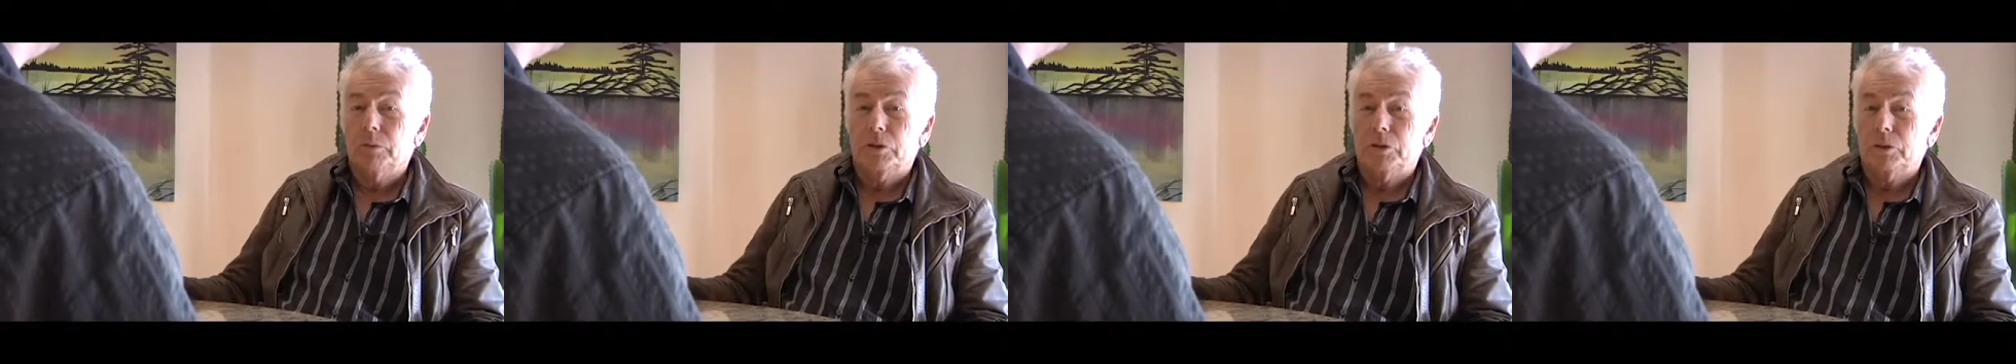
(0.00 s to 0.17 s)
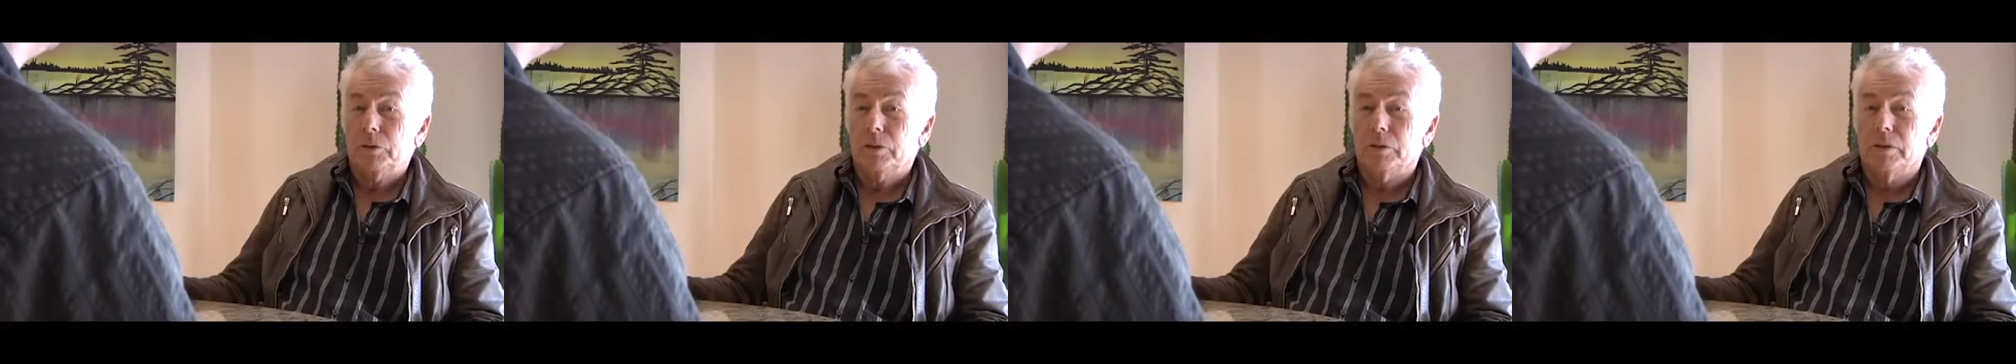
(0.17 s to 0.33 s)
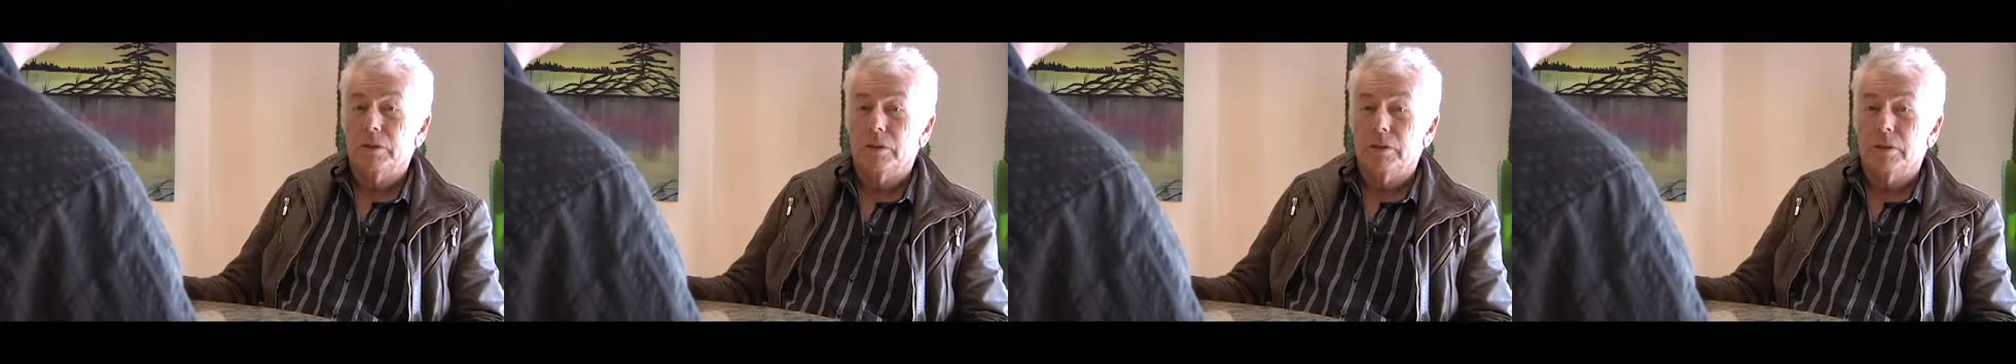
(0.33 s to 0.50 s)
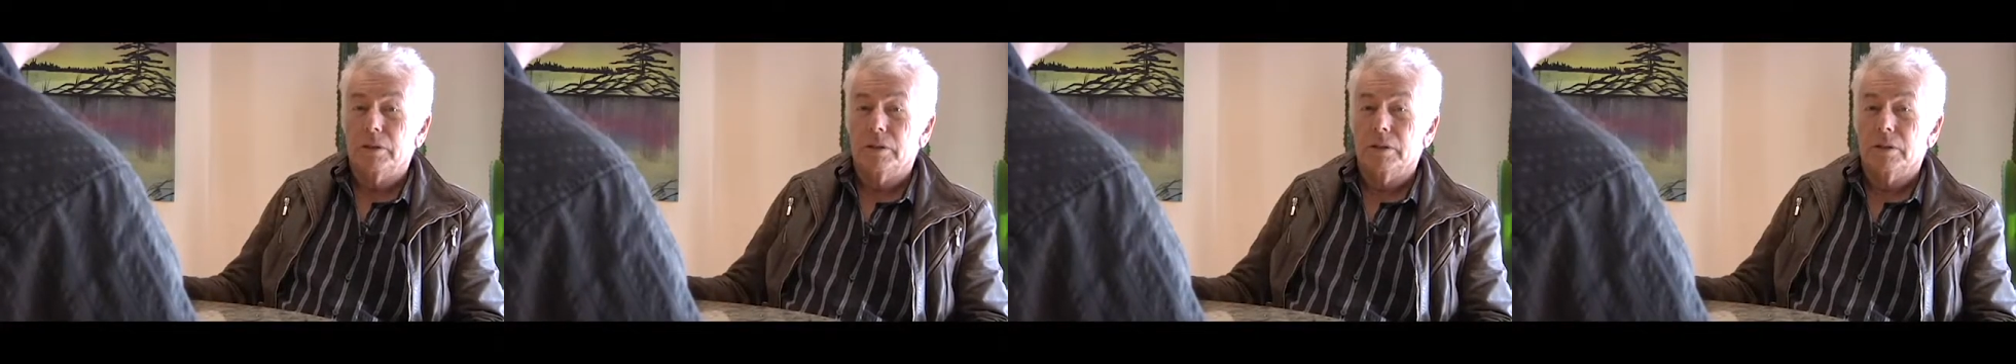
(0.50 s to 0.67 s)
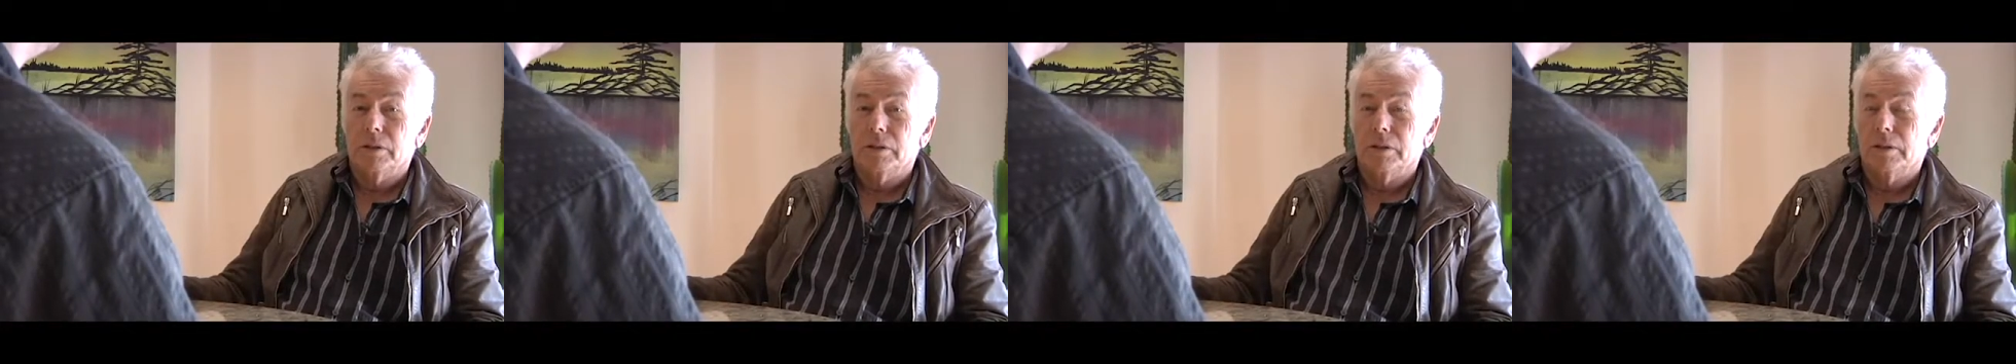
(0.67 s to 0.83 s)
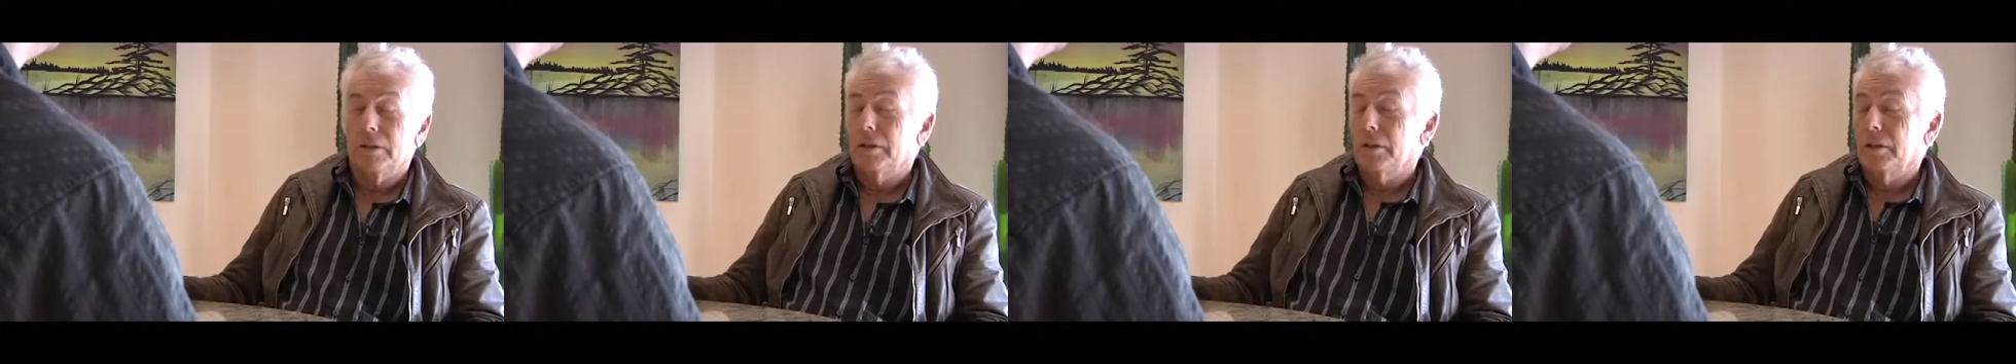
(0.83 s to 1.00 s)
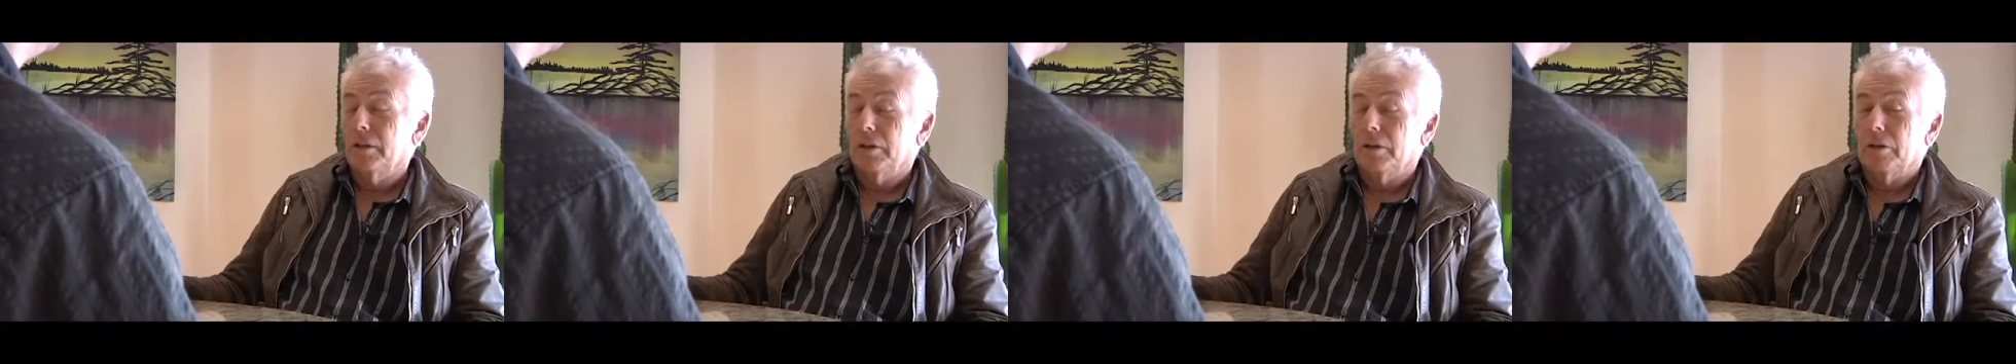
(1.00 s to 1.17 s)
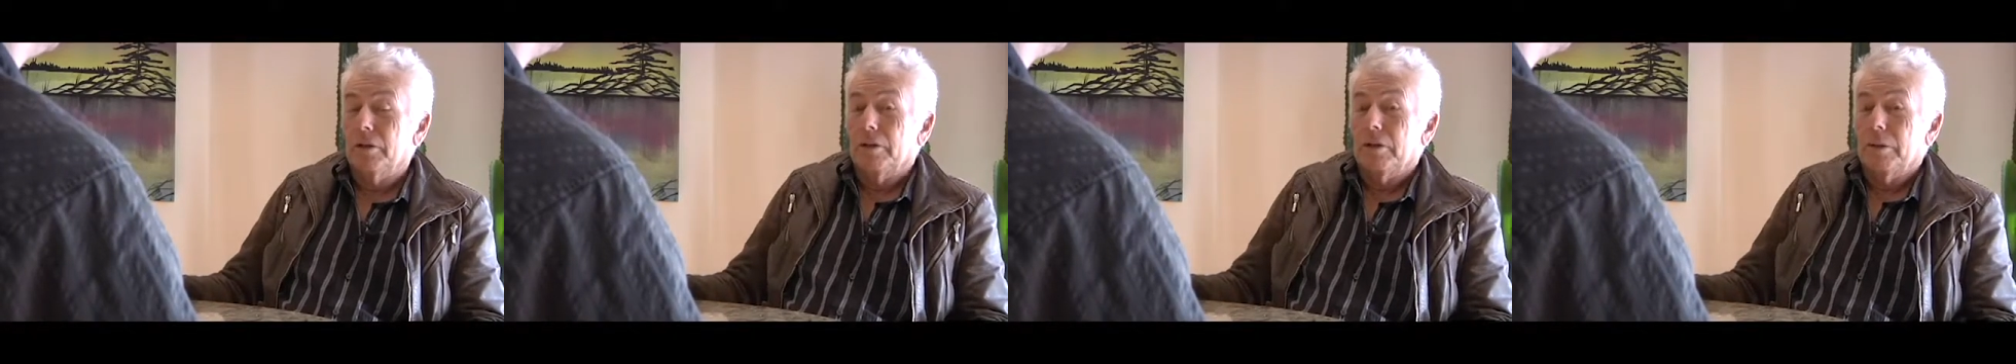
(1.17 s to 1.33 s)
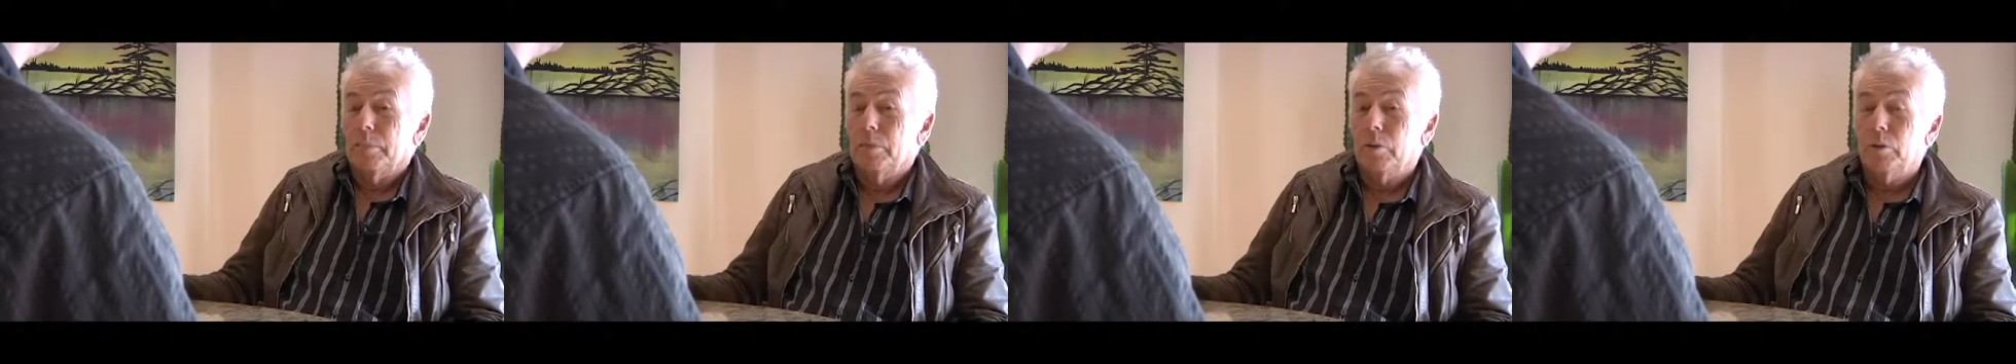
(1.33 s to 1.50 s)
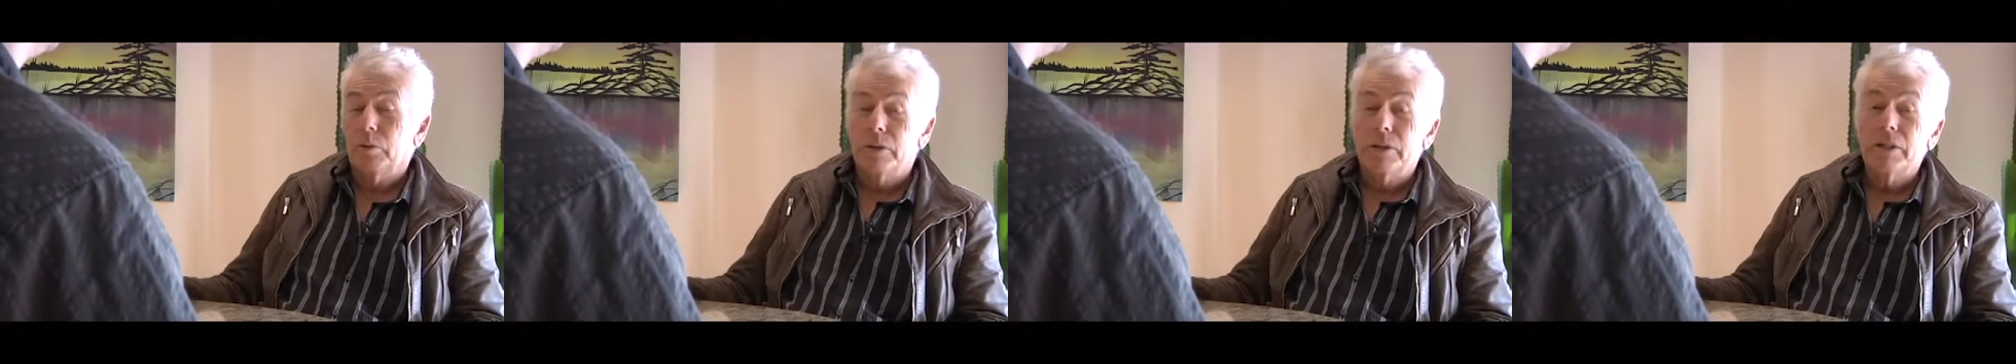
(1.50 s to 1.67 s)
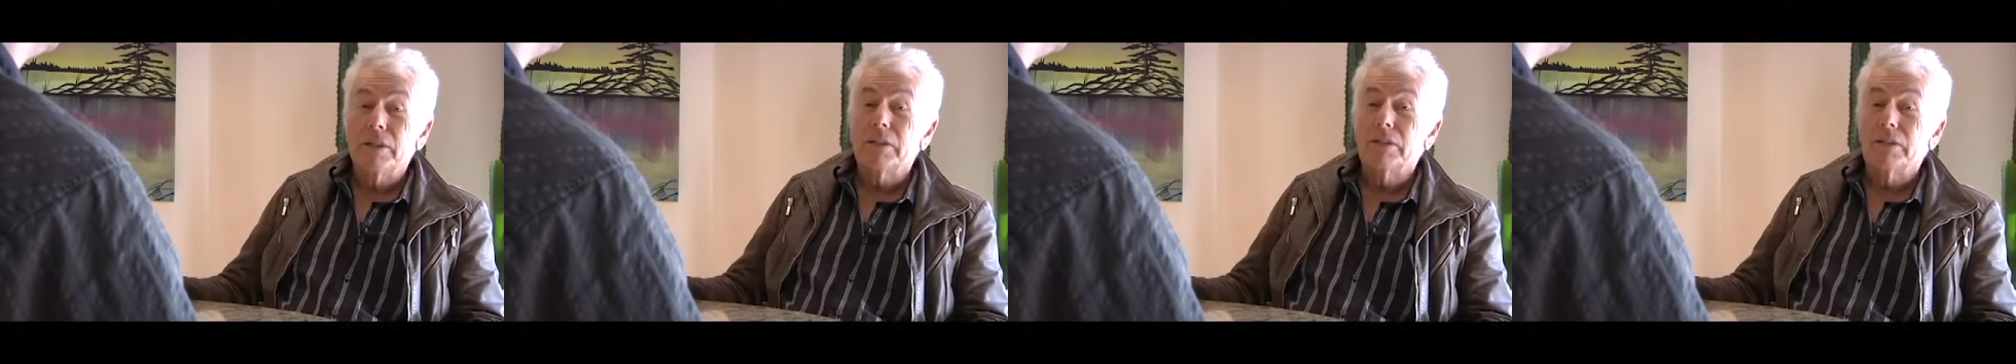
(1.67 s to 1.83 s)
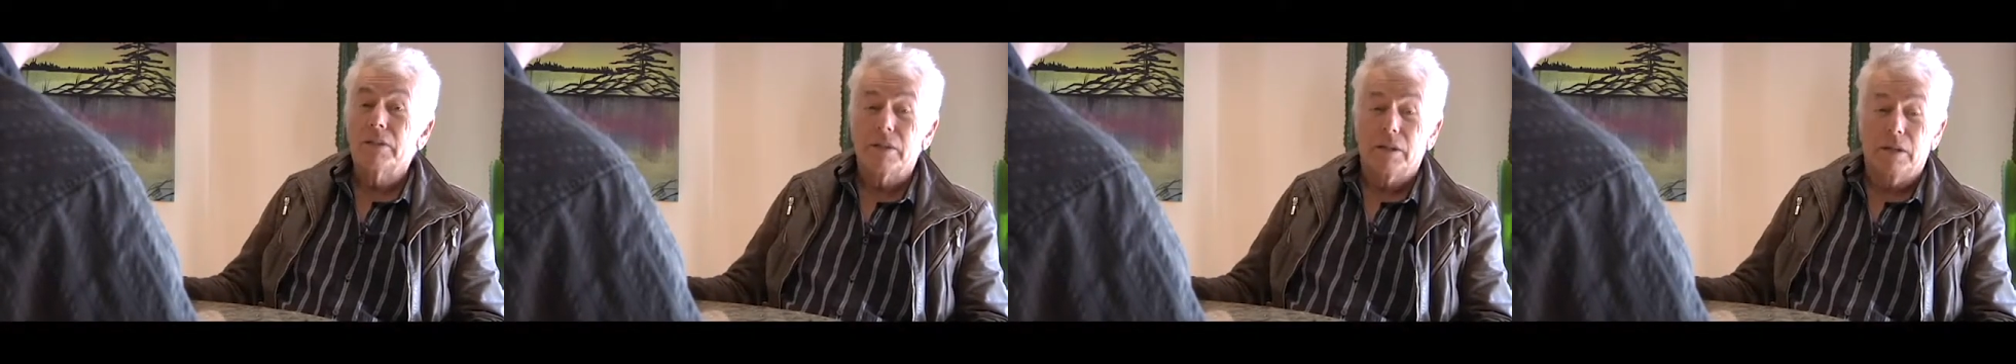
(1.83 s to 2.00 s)
during the uh, early
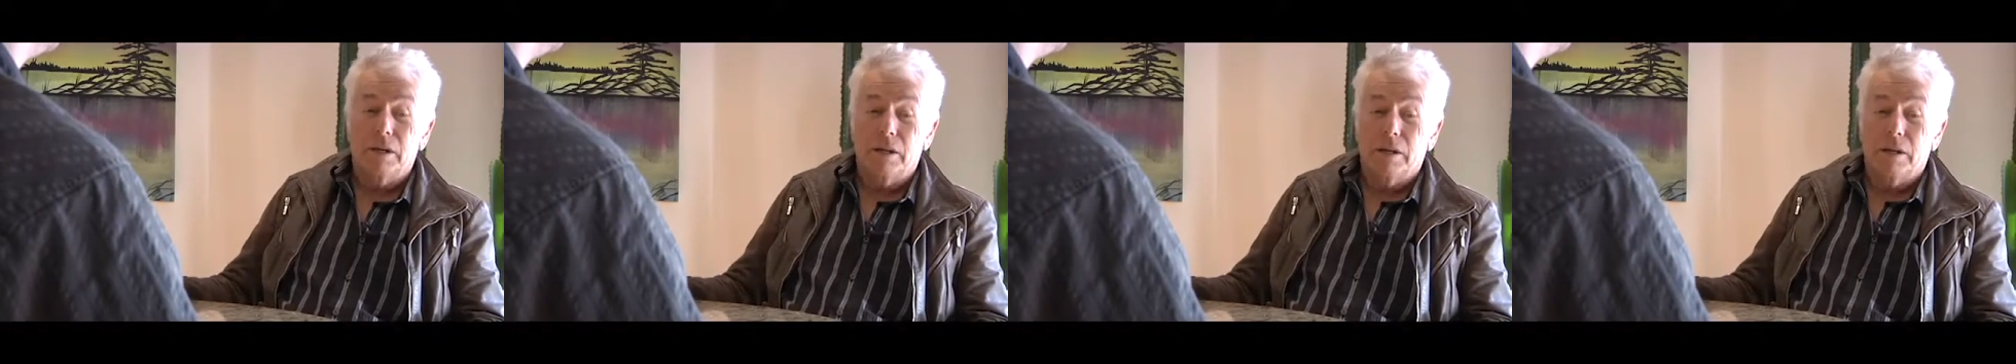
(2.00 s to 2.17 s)
mornings,